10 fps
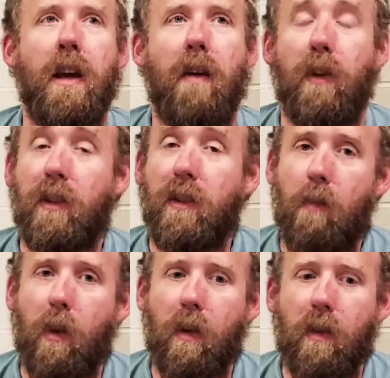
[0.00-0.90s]
every
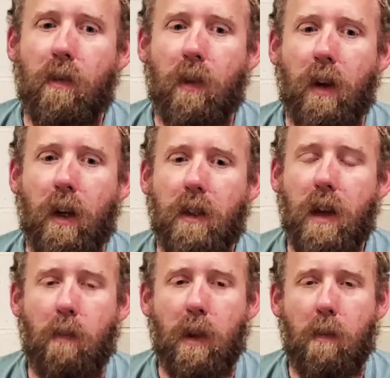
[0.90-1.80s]
summer for a
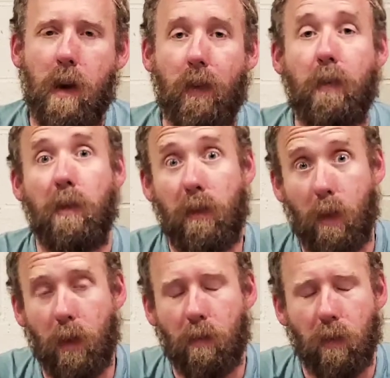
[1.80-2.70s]
couple of months
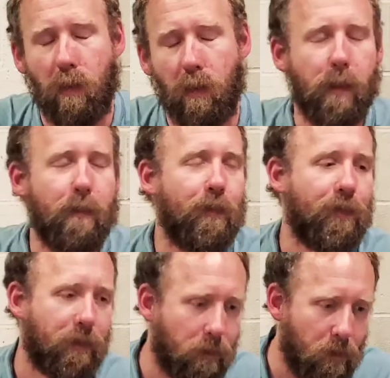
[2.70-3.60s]
before the brewery.
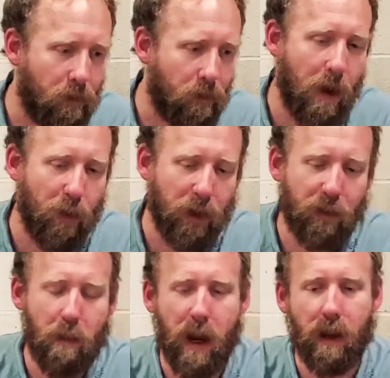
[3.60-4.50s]
We'd
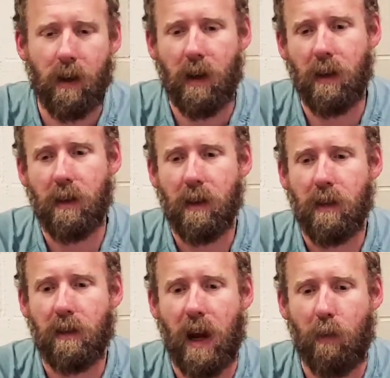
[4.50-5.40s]
spend
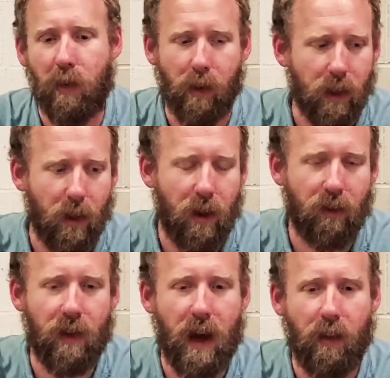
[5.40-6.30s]
time with our
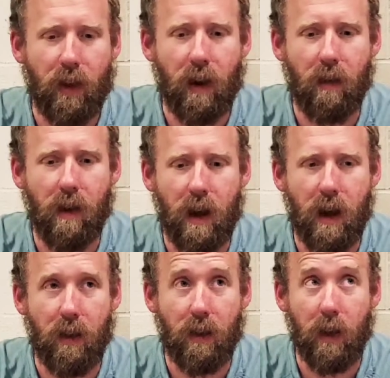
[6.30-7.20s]
in-laws down there
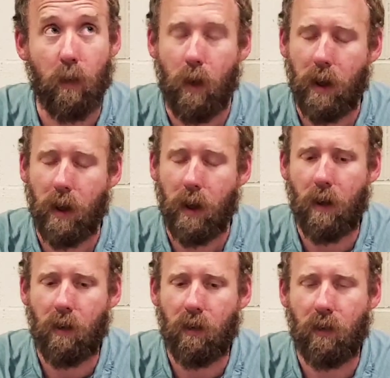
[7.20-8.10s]
on the West
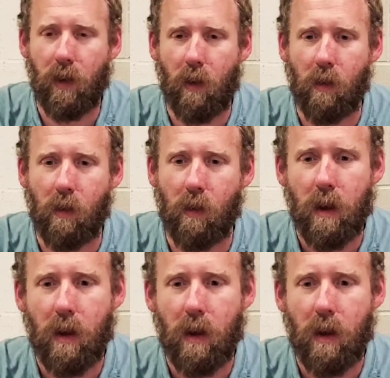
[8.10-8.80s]
Coast. So